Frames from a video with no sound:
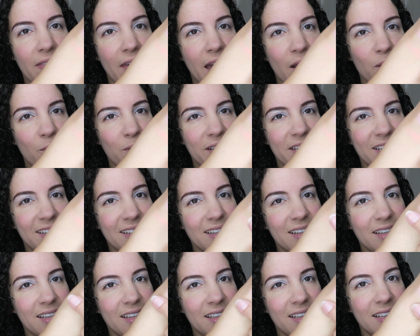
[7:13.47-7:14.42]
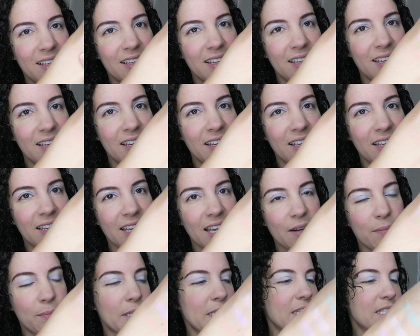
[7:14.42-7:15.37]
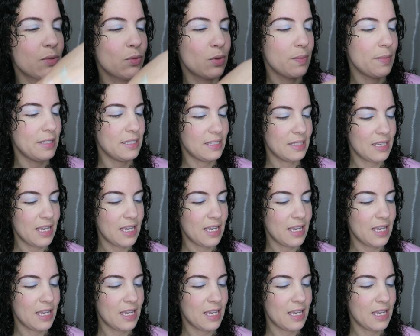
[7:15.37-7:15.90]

That one kind of blends in with my